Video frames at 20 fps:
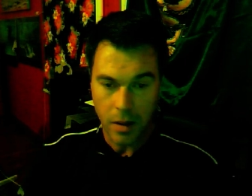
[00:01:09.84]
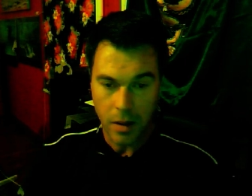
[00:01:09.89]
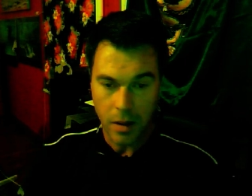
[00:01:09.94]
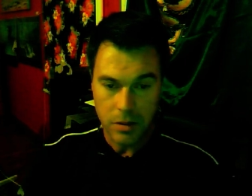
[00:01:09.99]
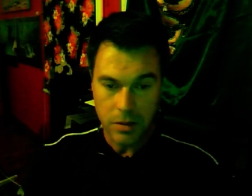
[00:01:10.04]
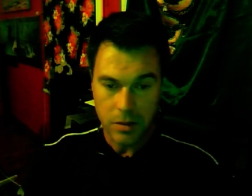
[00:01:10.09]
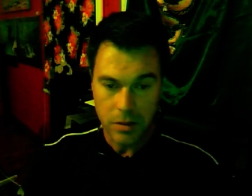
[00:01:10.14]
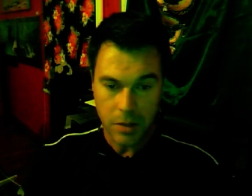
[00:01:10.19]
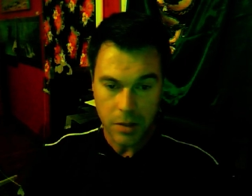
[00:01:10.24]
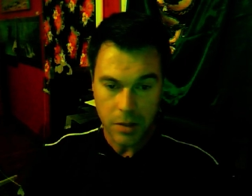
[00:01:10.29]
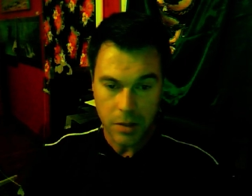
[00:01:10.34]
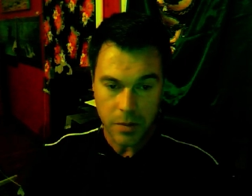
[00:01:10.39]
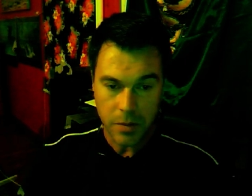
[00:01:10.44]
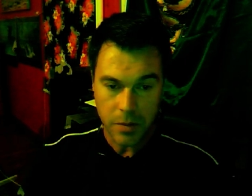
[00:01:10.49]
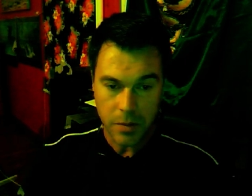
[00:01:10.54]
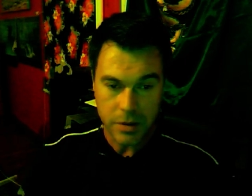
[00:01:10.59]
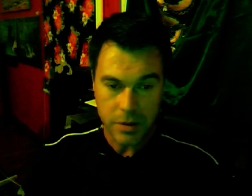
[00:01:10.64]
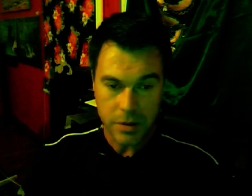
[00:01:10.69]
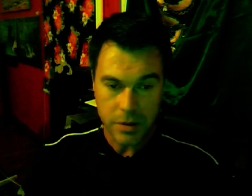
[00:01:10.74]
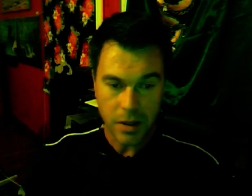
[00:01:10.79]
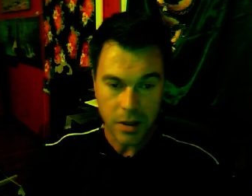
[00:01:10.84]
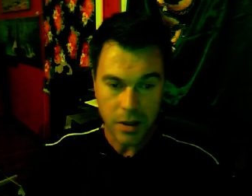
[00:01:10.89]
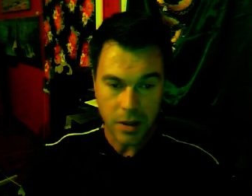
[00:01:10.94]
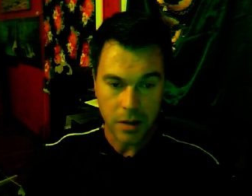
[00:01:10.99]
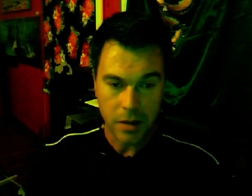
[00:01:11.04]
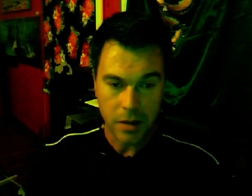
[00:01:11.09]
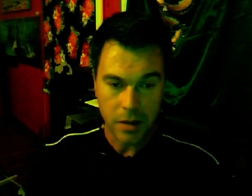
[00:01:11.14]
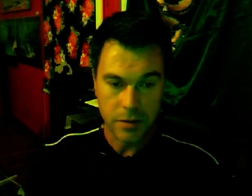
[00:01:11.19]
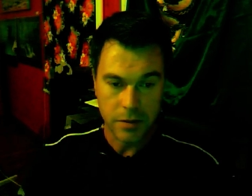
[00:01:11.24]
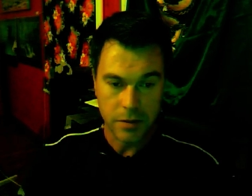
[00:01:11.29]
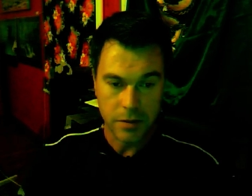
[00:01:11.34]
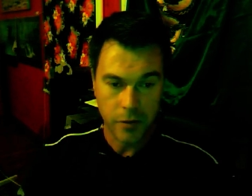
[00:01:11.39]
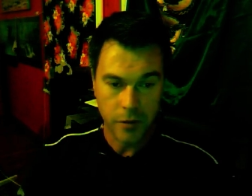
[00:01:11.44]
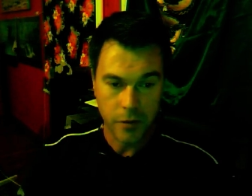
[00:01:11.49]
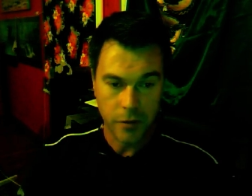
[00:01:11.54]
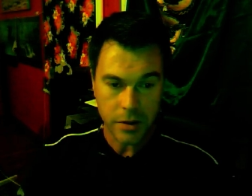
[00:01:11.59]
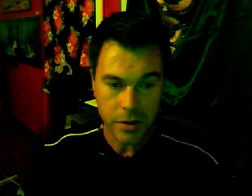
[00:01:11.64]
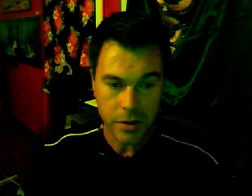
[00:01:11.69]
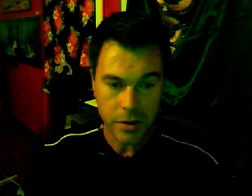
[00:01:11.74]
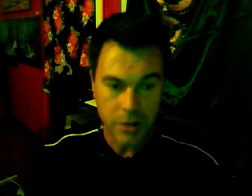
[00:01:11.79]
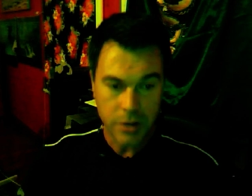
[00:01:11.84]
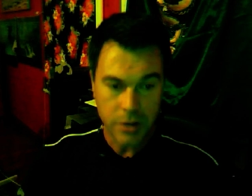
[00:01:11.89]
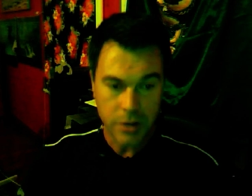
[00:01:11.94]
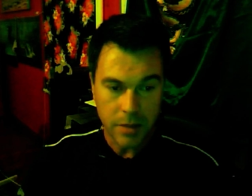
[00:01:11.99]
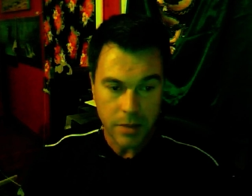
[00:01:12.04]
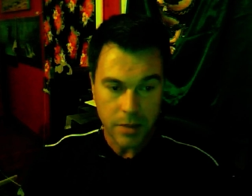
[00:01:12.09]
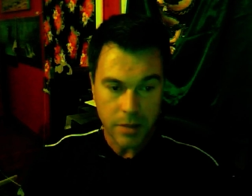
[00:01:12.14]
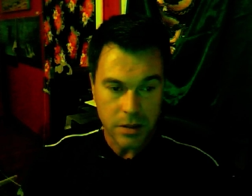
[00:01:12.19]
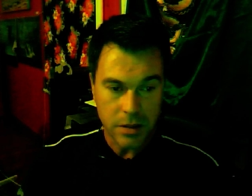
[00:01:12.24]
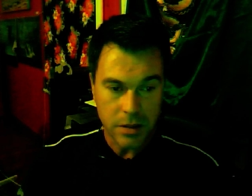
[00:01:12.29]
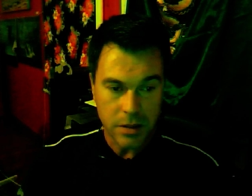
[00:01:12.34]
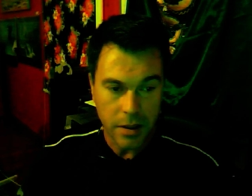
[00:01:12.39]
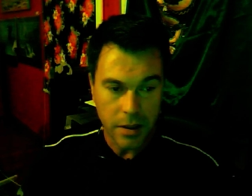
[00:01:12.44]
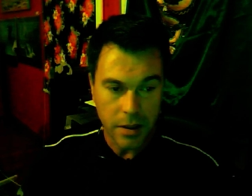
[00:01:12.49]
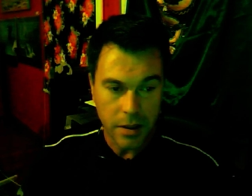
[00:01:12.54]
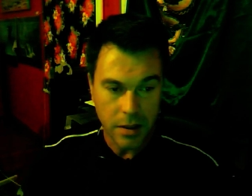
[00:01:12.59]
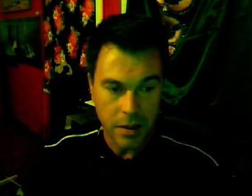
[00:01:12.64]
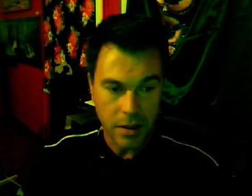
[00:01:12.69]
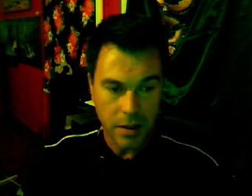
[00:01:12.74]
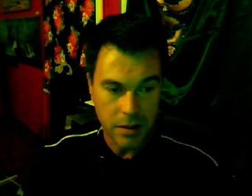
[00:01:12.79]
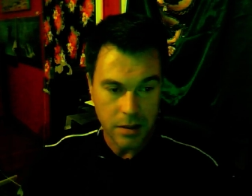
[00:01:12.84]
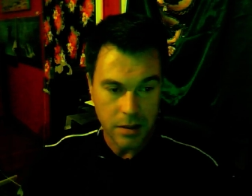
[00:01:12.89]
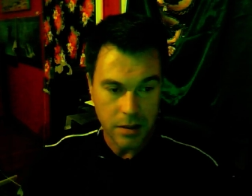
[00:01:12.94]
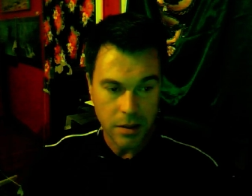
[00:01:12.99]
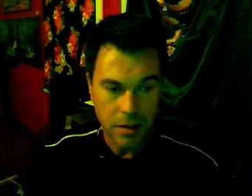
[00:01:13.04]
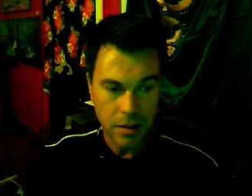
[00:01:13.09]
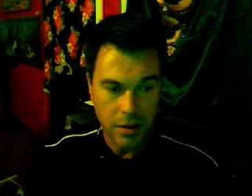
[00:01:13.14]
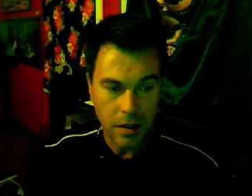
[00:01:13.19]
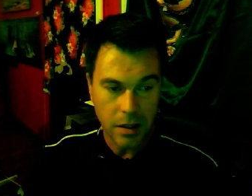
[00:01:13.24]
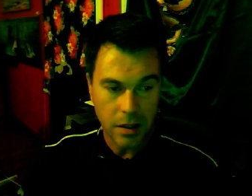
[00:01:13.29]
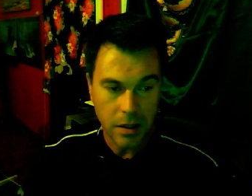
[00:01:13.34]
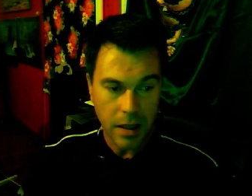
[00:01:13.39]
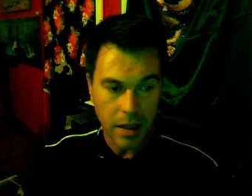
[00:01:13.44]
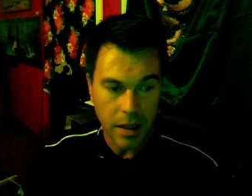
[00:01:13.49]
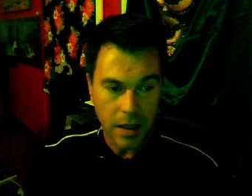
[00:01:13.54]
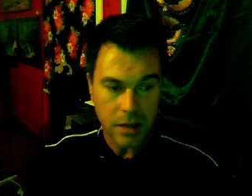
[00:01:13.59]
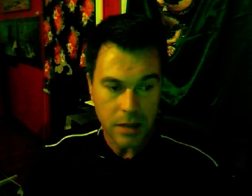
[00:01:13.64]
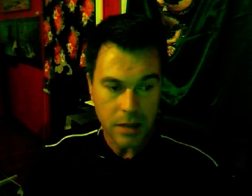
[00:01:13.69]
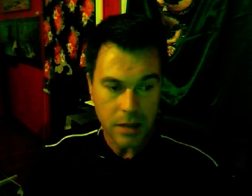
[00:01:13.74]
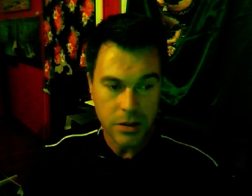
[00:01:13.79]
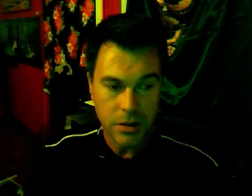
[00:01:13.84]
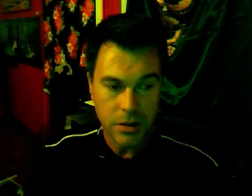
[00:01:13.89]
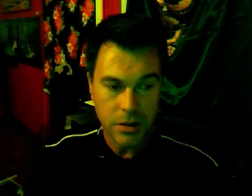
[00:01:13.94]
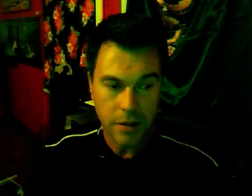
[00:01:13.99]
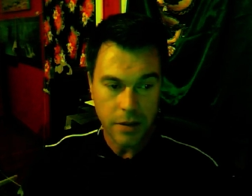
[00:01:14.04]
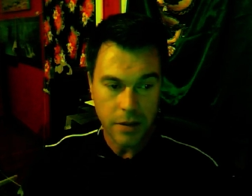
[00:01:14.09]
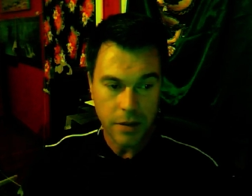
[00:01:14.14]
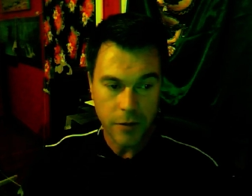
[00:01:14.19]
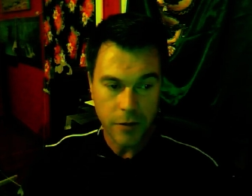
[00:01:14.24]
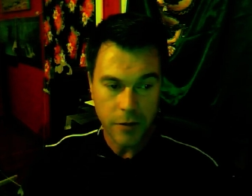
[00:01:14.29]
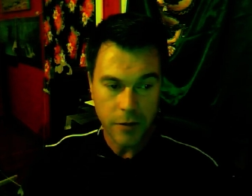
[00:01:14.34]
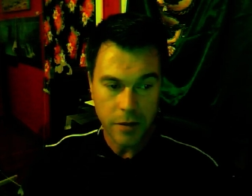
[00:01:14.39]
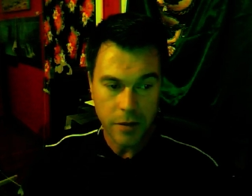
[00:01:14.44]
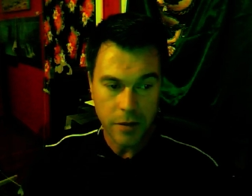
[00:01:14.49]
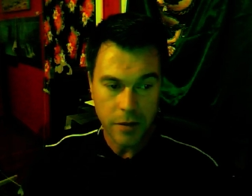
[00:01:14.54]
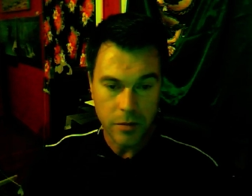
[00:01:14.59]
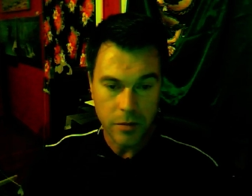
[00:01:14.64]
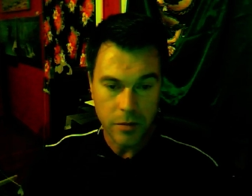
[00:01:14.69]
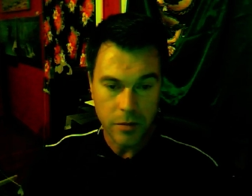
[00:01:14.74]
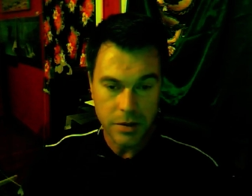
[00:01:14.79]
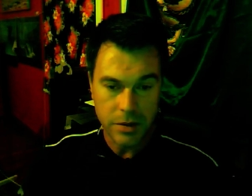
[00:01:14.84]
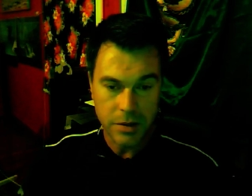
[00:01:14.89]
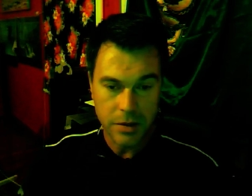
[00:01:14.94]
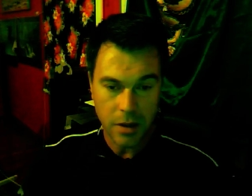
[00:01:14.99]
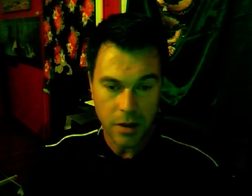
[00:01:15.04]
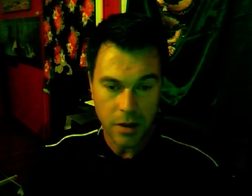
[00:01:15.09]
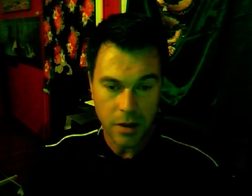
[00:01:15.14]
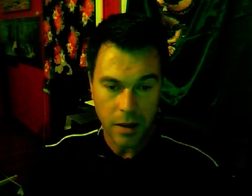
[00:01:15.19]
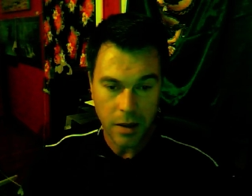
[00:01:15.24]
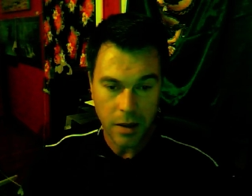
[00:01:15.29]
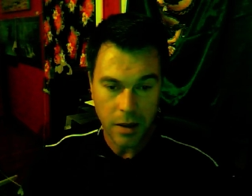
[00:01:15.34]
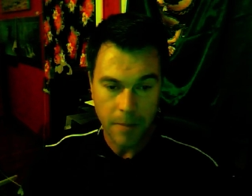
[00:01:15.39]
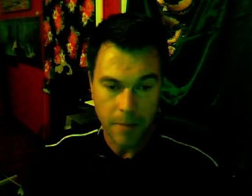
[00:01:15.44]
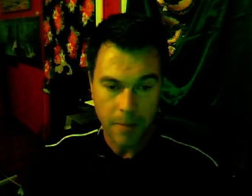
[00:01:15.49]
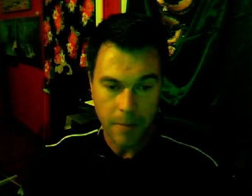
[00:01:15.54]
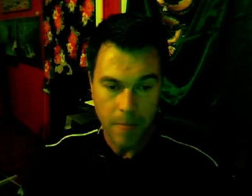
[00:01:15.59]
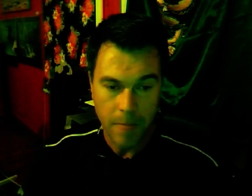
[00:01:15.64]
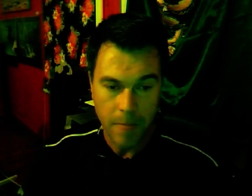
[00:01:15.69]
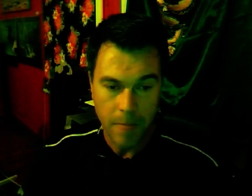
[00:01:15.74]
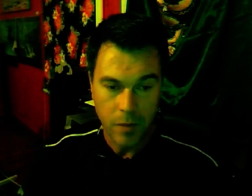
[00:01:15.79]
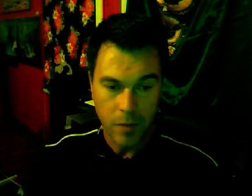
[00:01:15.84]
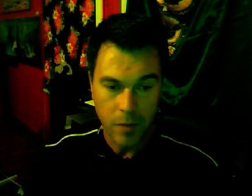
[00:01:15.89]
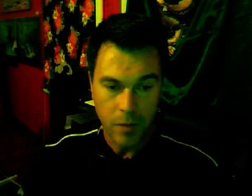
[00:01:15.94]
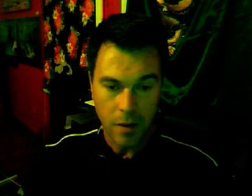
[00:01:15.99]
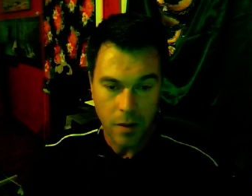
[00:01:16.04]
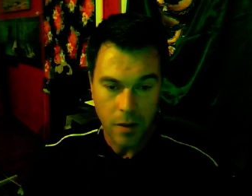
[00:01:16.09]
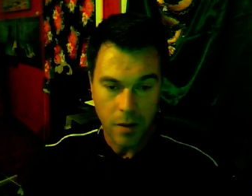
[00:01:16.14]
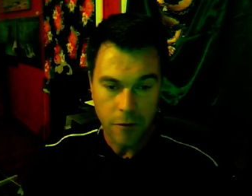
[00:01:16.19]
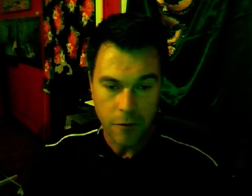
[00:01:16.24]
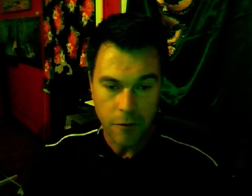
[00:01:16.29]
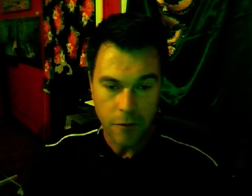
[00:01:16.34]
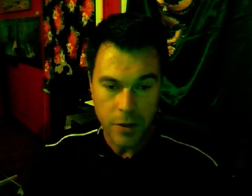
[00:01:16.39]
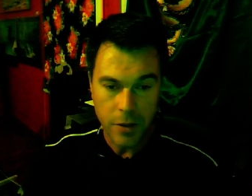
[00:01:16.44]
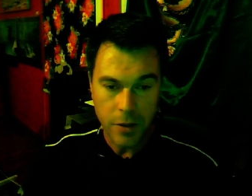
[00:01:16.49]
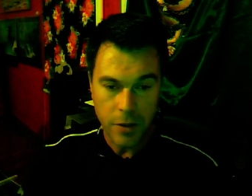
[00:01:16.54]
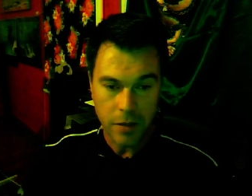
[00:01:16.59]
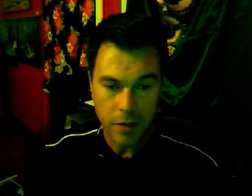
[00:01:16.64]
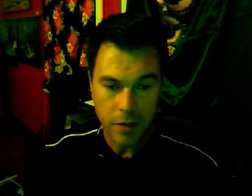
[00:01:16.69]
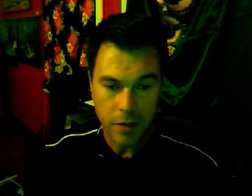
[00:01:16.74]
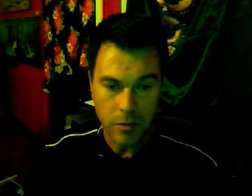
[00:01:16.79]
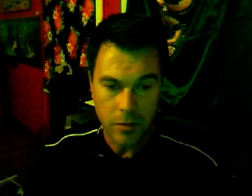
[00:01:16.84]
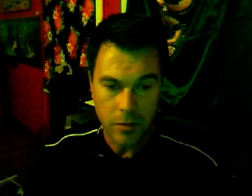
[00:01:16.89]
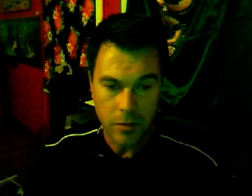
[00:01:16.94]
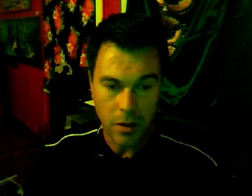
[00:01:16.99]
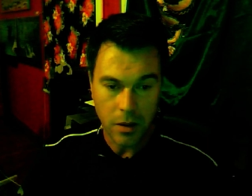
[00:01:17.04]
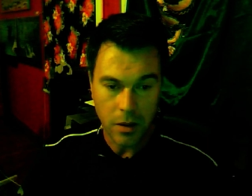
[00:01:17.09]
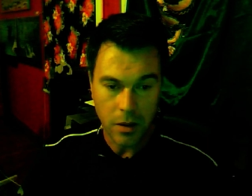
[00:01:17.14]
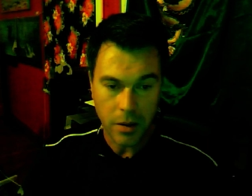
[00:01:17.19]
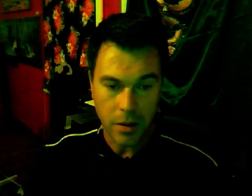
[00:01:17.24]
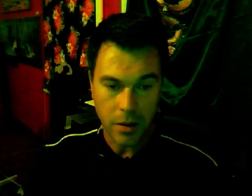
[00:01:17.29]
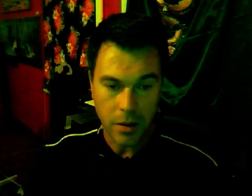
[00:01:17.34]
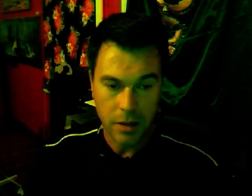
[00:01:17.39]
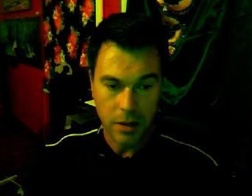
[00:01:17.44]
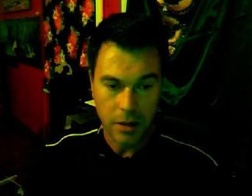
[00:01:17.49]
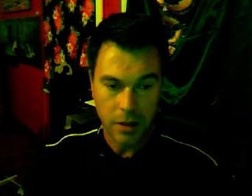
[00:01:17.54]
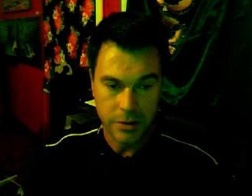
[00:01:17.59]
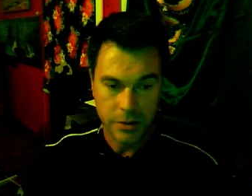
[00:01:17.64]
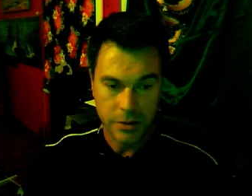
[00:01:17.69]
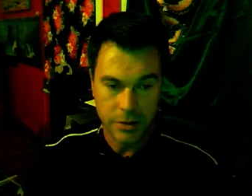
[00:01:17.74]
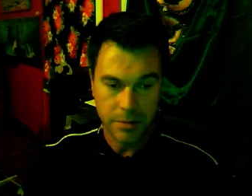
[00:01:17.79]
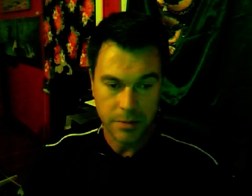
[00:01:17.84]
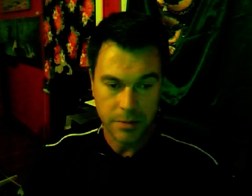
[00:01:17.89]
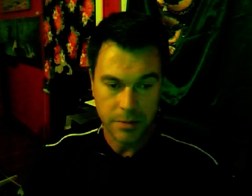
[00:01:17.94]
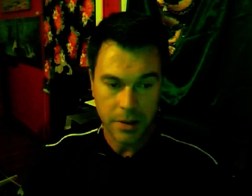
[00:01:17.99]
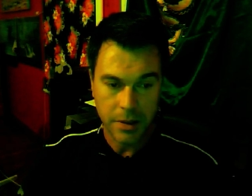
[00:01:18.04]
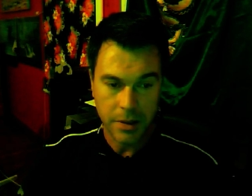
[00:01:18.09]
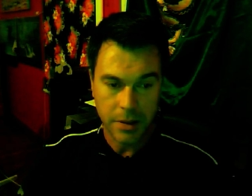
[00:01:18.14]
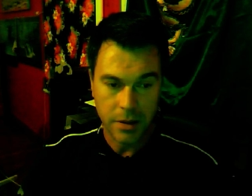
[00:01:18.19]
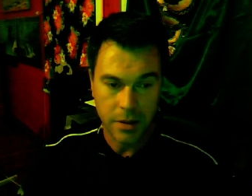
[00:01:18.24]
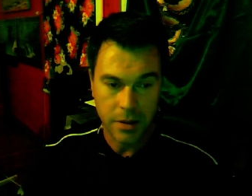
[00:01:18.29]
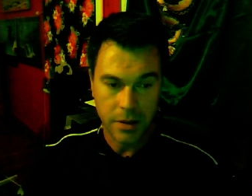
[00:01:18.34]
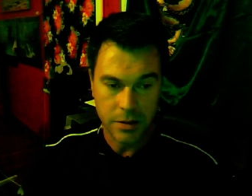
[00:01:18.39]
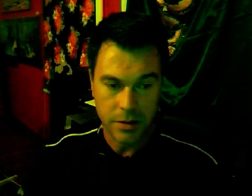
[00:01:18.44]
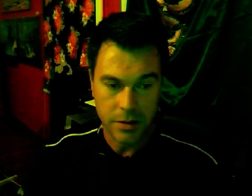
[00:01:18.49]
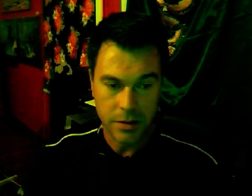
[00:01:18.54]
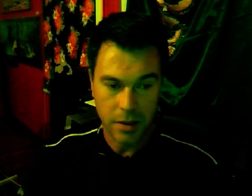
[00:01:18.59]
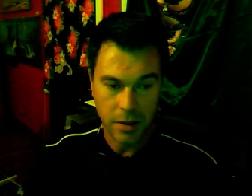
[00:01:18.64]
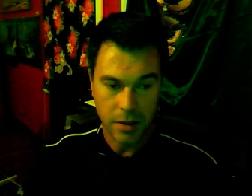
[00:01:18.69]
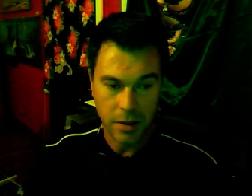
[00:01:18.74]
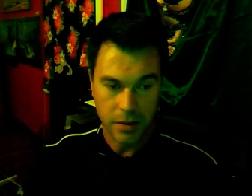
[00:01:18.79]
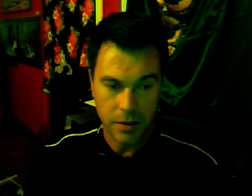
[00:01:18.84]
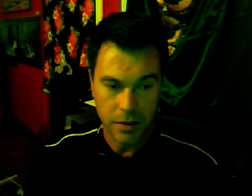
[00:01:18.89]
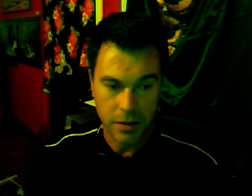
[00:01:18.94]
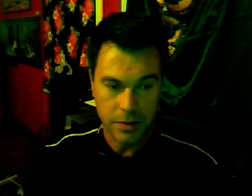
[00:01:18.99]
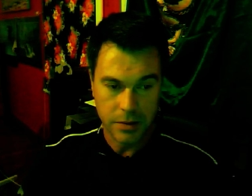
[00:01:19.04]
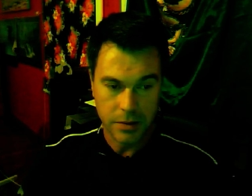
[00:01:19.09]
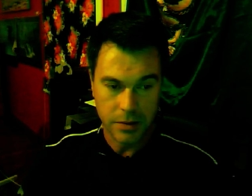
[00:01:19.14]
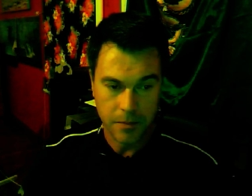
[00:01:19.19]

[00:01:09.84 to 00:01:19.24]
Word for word: Deep in the silence. First ye must linger until at last ye are free from desire, free from the longing to speak in the silence.